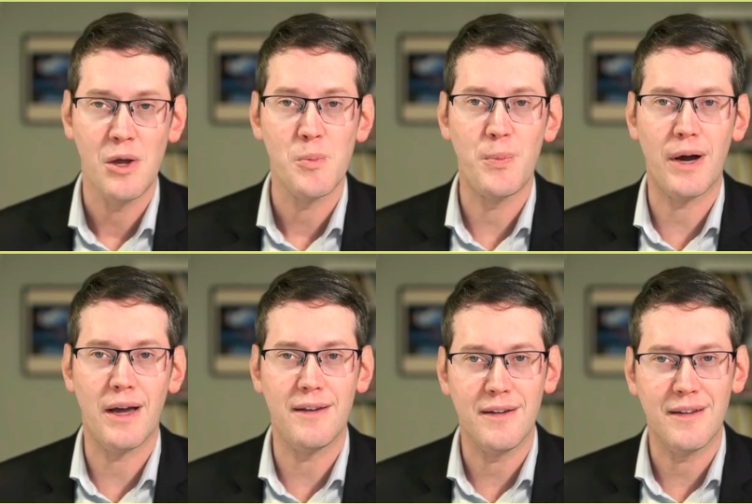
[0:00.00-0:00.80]

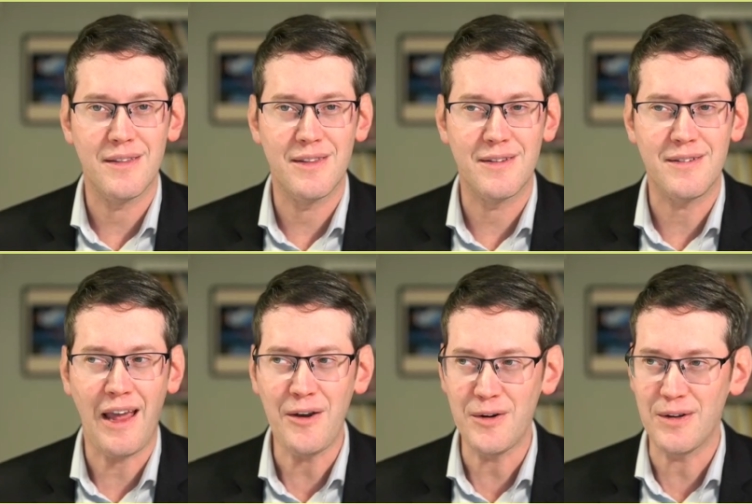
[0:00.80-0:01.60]
But the
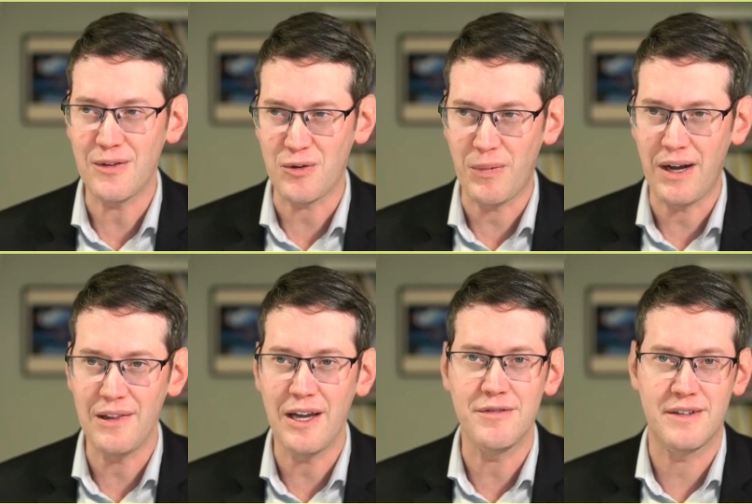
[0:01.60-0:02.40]
standard is my
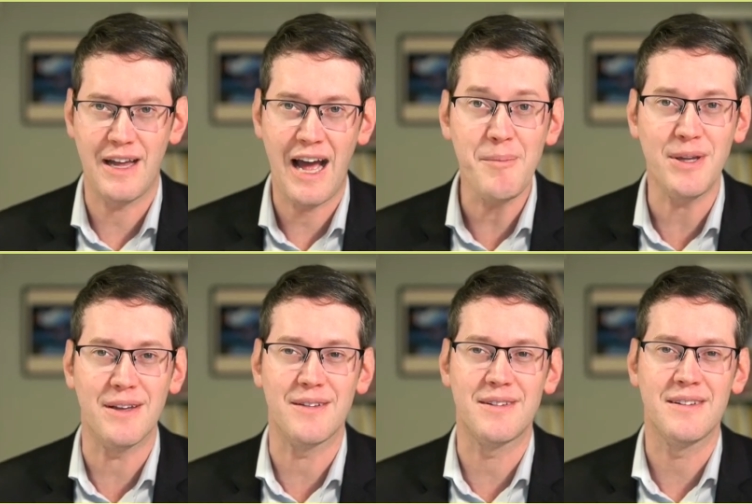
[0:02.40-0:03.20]
life and
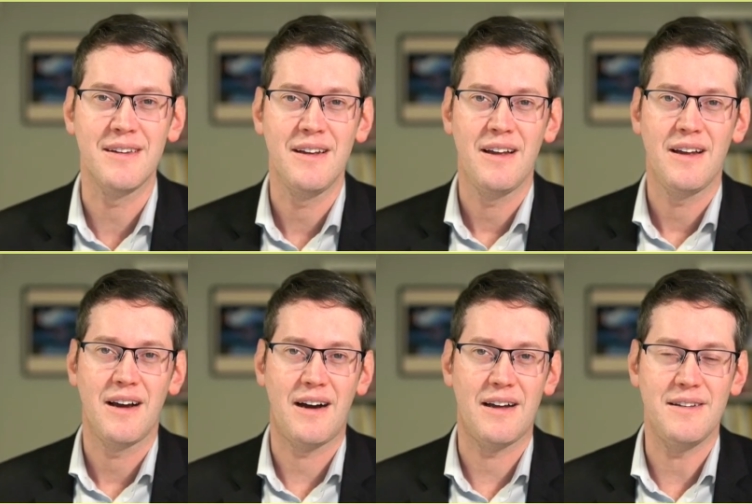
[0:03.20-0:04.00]
happiness,
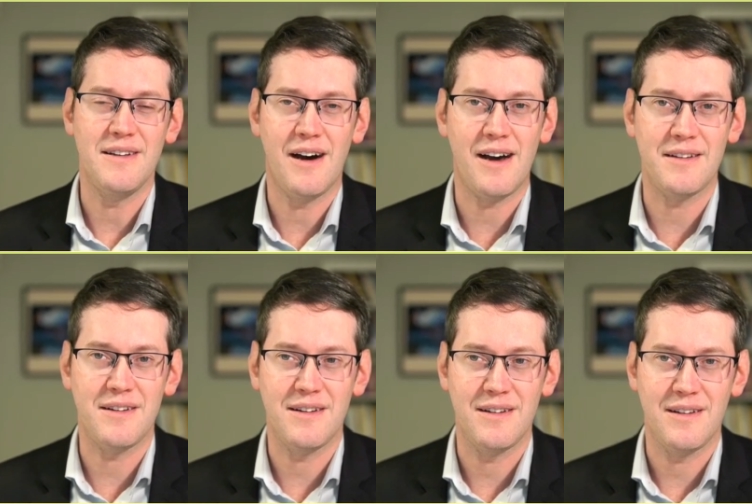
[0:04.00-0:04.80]
not
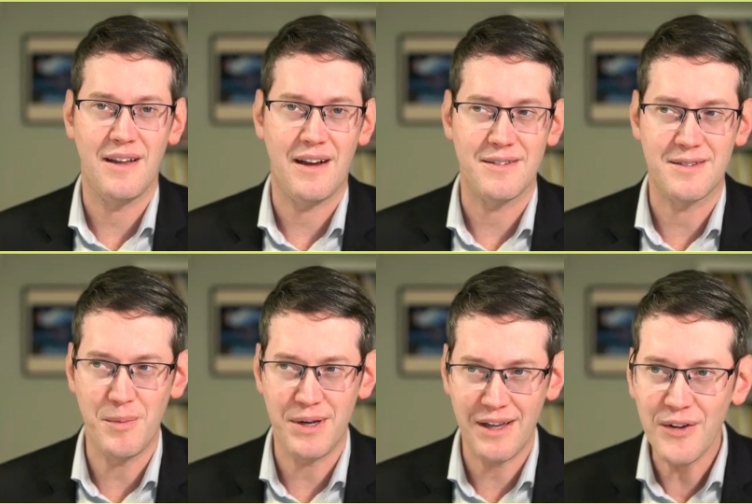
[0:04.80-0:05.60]

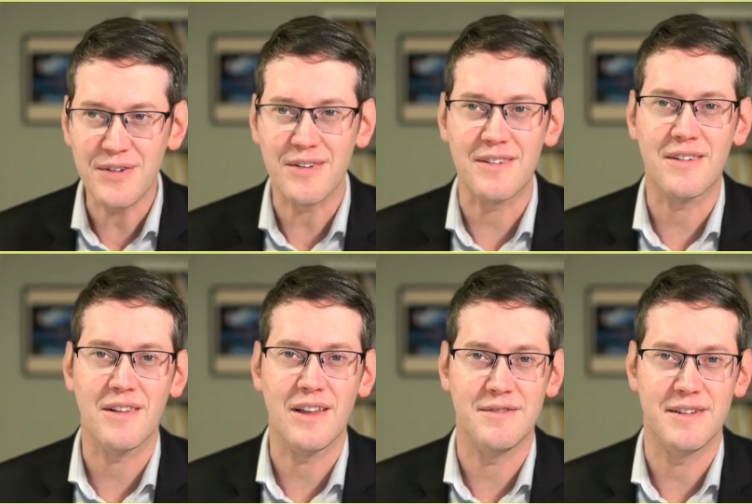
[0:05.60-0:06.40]
somebody else's
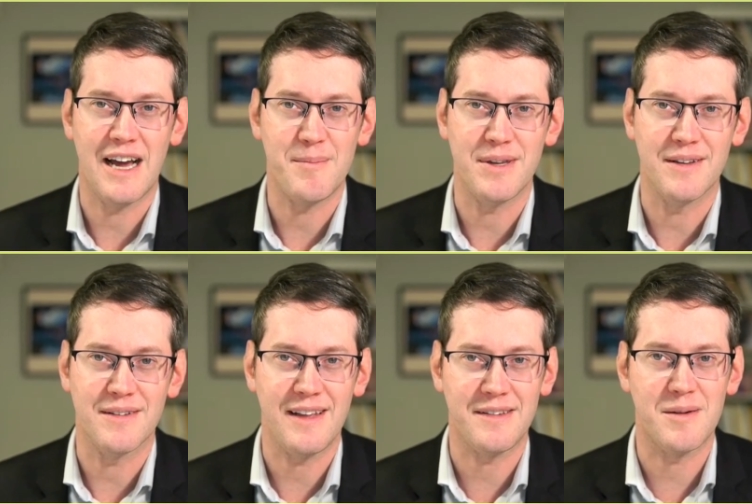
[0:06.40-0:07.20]
life and
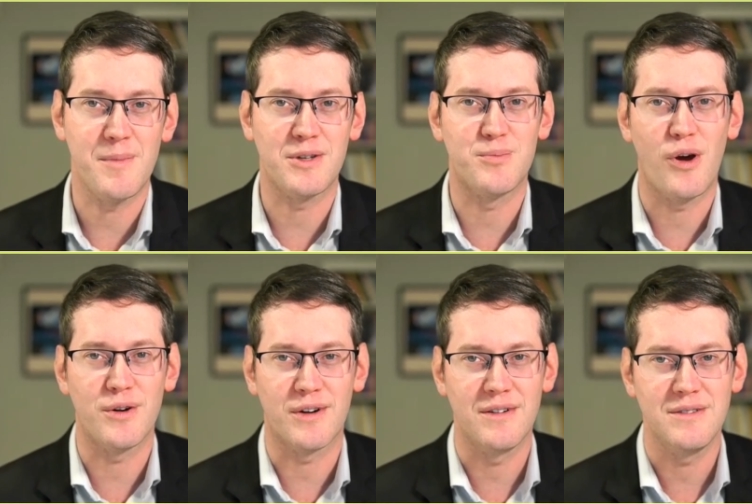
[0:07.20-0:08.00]
happiness. And that's a much
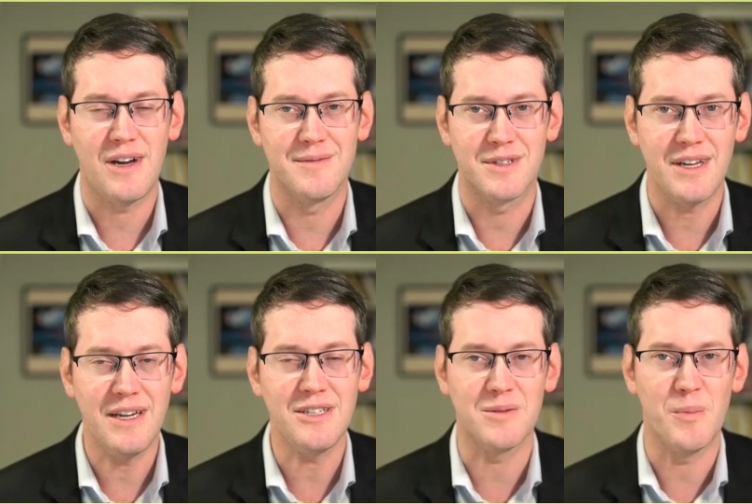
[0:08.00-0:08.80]
broader
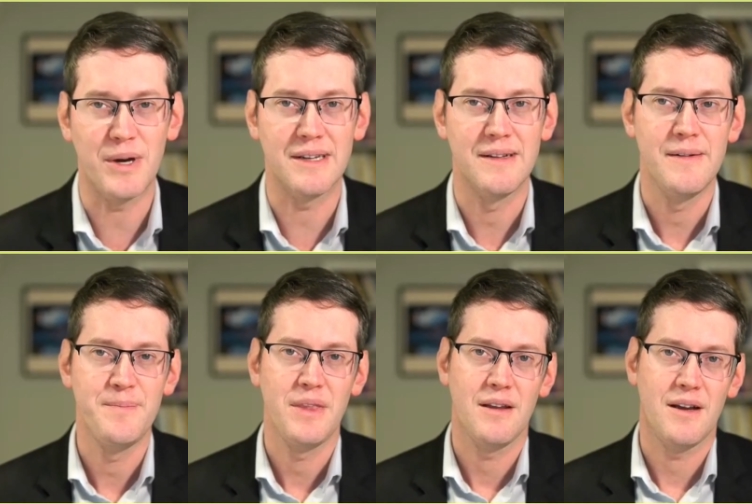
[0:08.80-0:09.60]
conversation, but
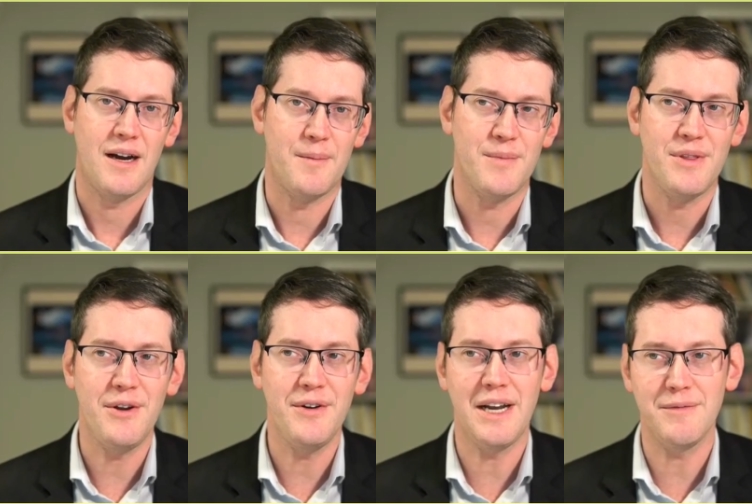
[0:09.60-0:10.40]

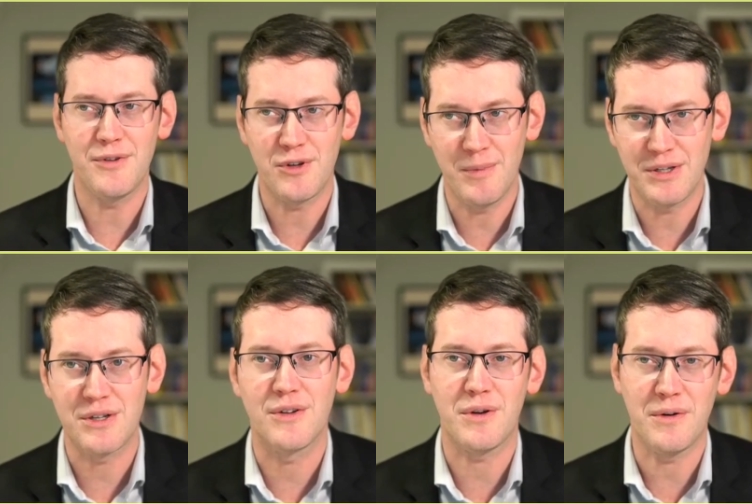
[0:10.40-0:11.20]
they're not even so
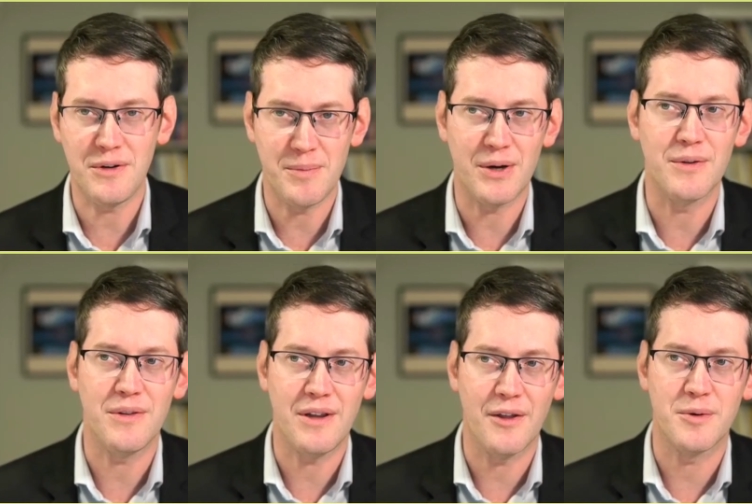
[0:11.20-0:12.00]
much concerned
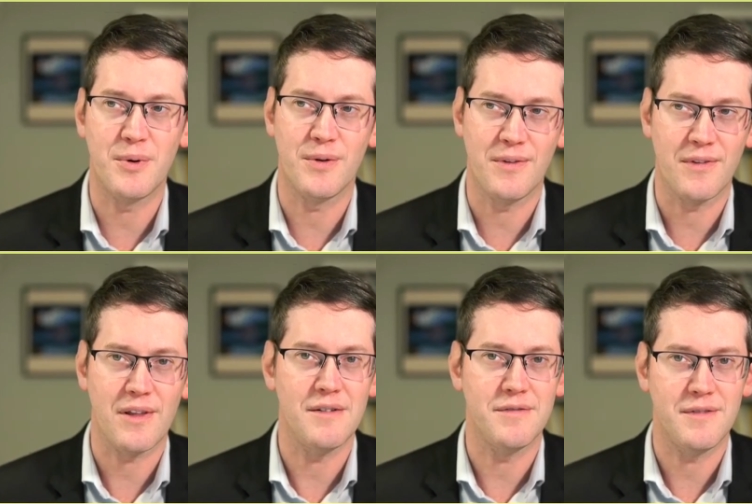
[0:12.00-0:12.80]
about the other person's
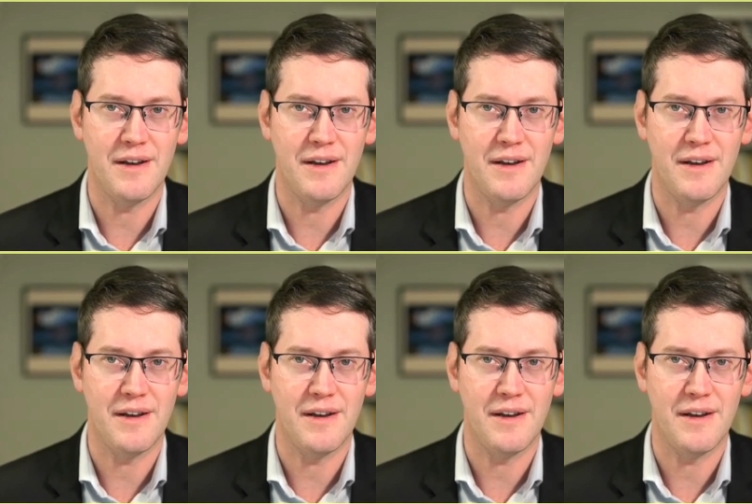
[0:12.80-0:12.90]
life and